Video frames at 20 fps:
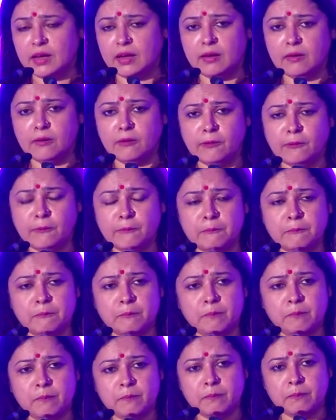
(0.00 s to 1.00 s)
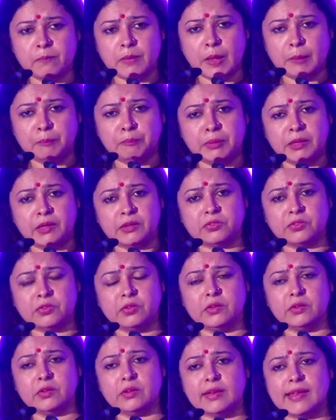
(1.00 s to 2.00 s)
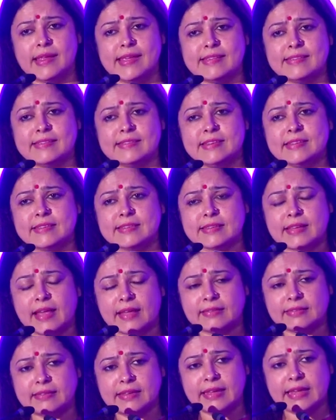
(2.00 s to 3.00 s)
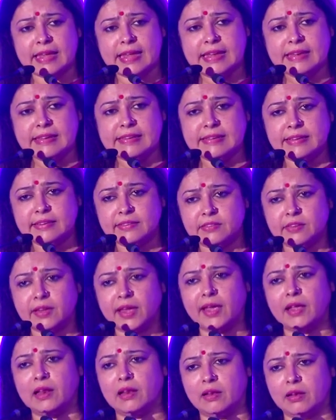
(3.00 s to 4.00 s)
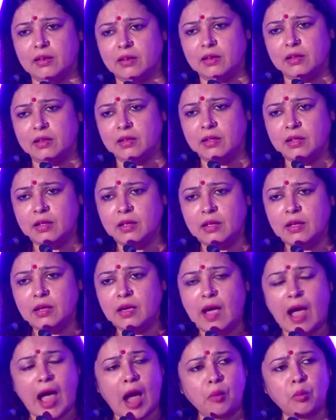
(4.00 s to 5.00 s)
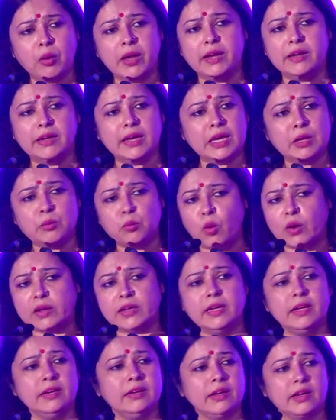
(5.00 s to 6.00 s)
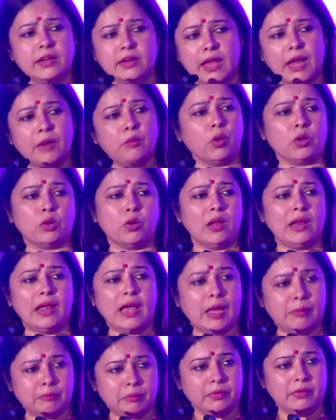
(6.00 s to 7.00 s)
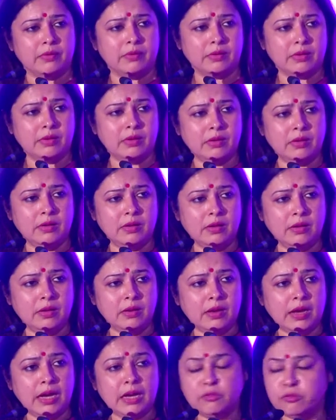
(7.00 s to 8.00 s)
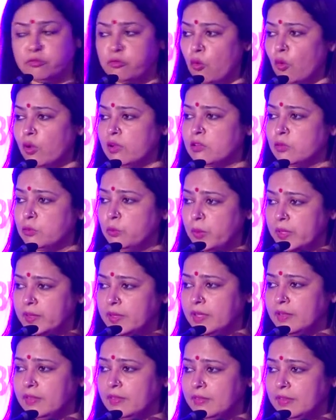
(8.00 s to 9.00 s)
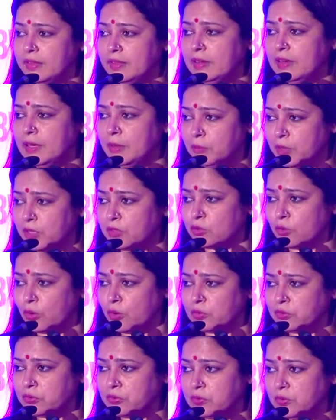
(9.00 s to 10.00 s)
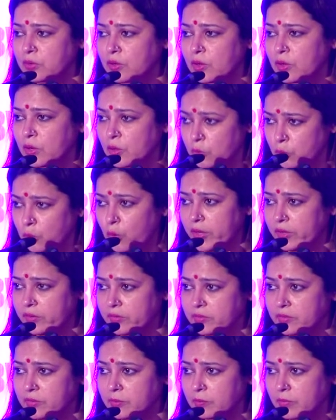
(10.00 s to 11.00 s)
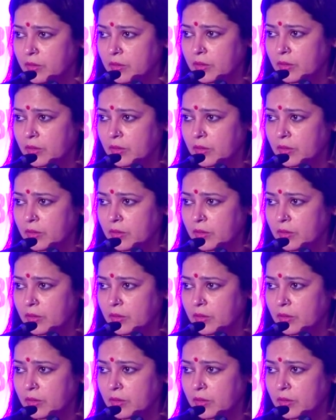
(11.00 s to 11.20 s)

uh, a person is discussing in detail how he did, what he did, and what all happened. It falls within the limit of voyeurism.